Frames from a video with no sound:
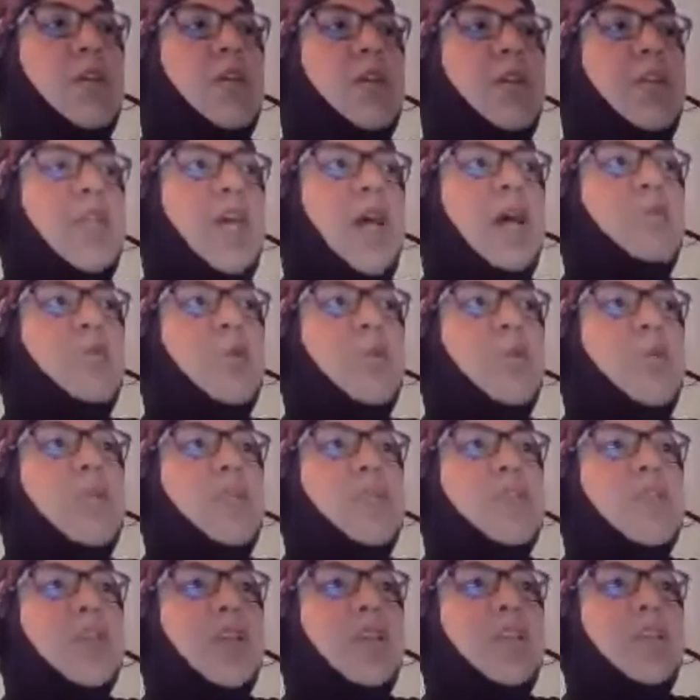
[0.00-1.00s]
Now we will
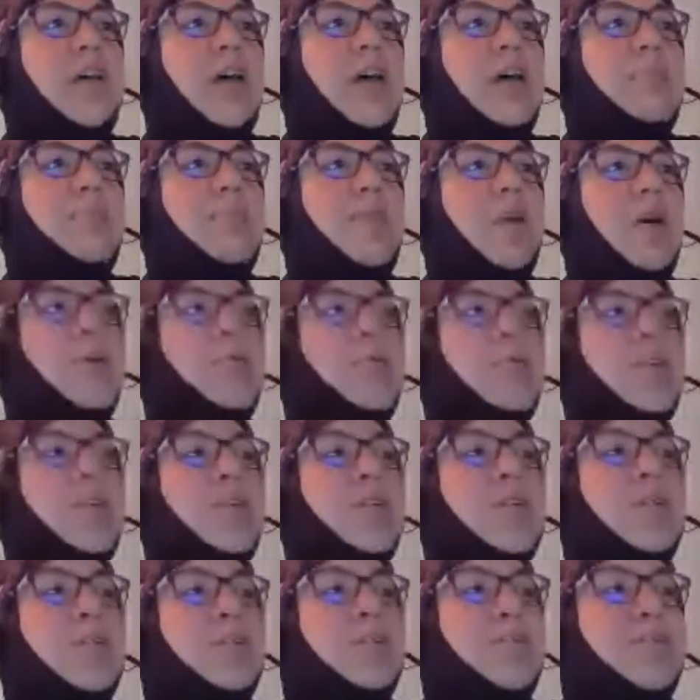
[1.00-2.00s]
set up
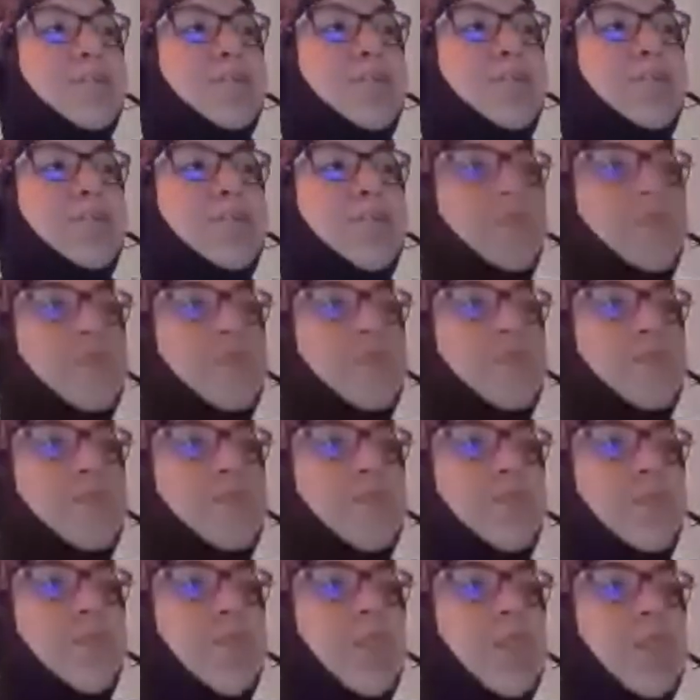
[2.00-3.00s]
our,
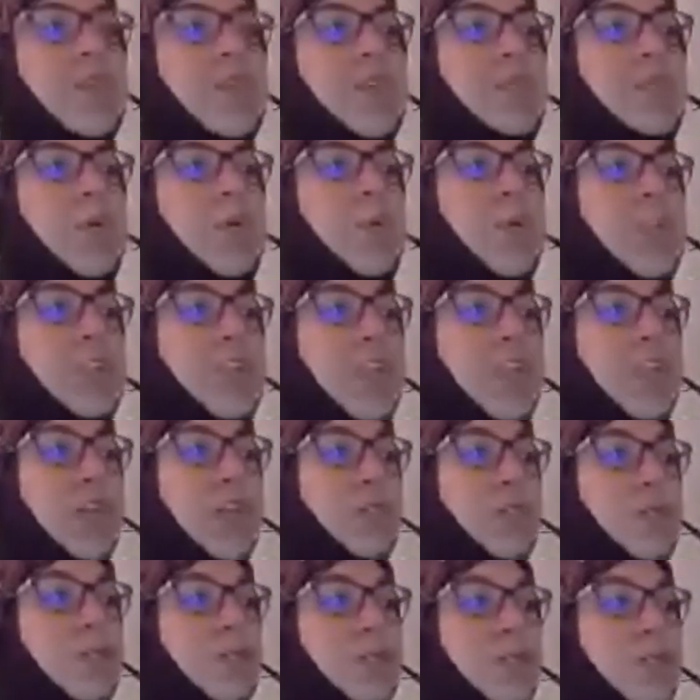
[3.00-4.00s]
we will try
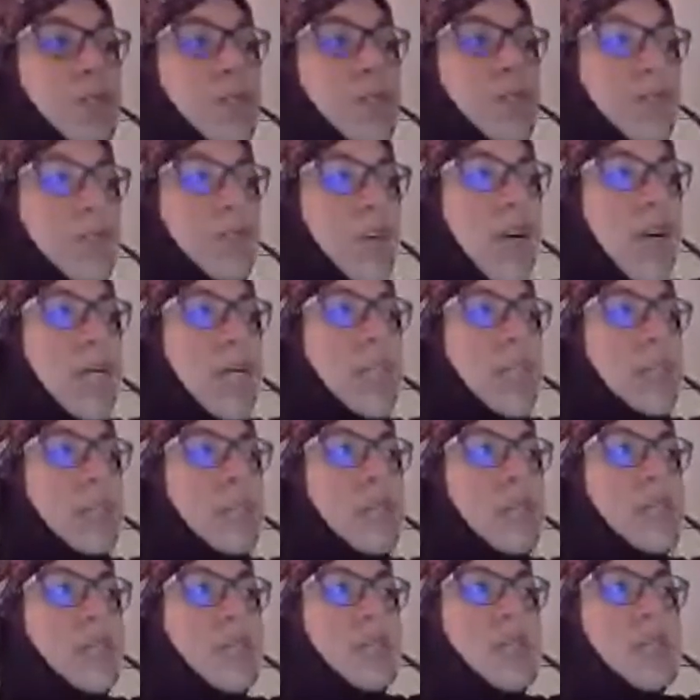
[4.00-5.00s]
to
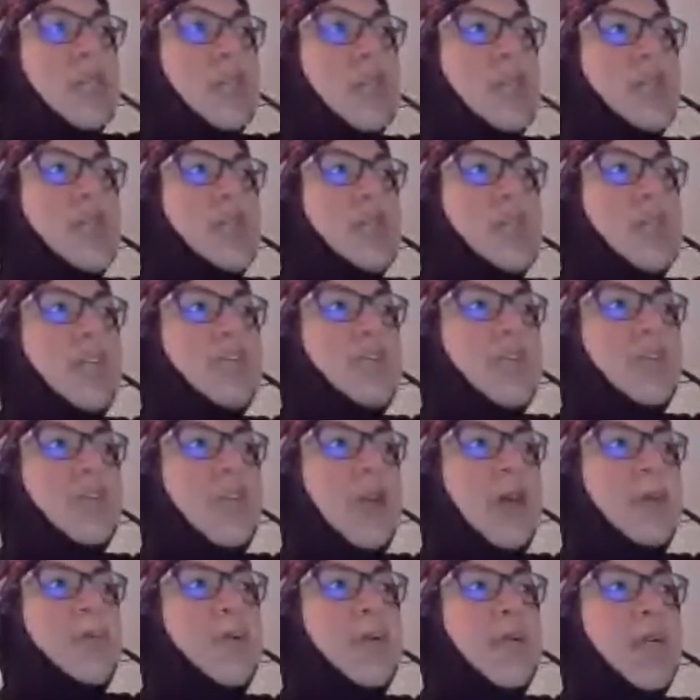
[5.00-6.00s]
find Service
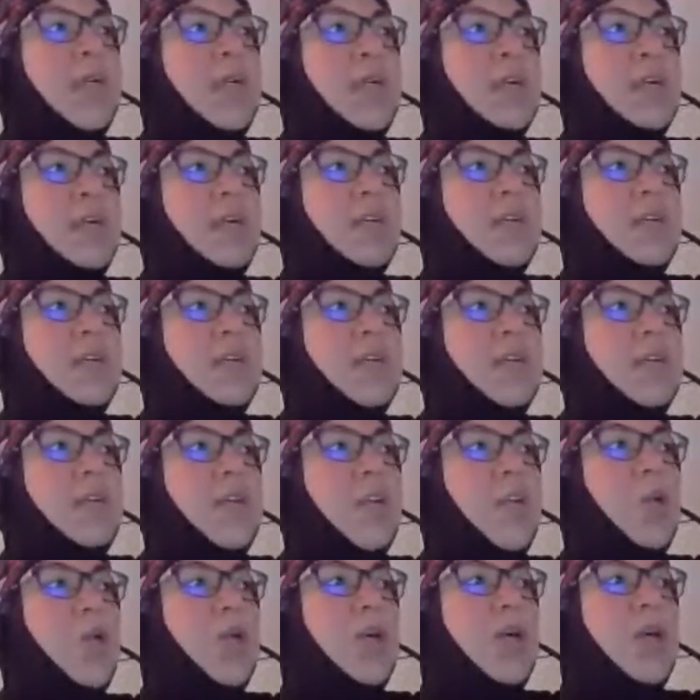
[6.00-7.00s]
Fabric
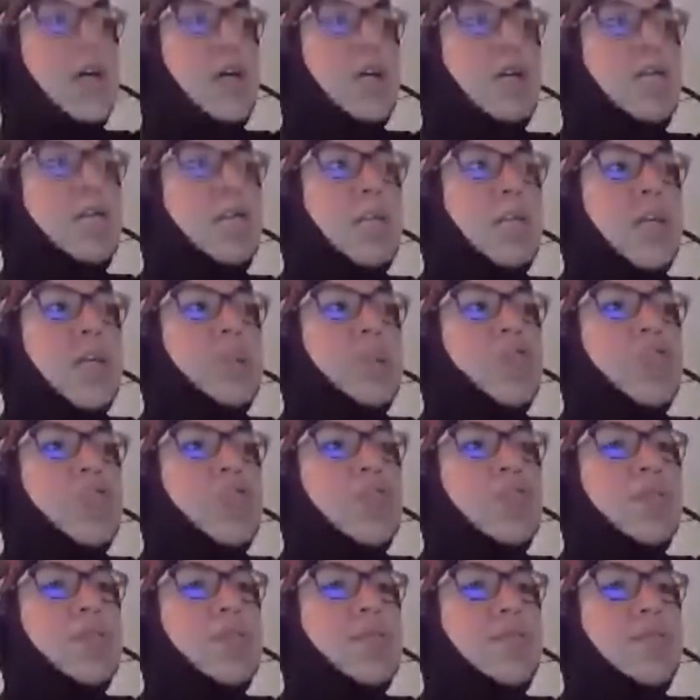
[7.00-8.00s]
local
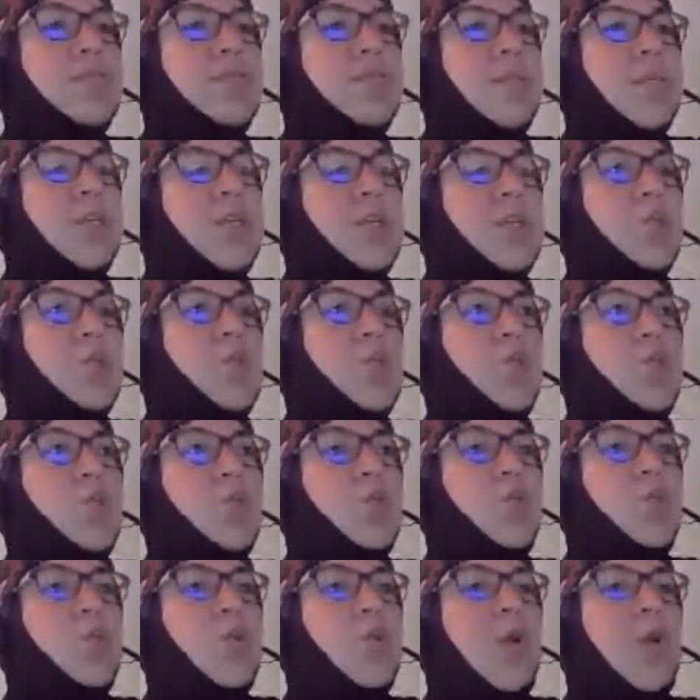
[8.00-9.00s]
manager to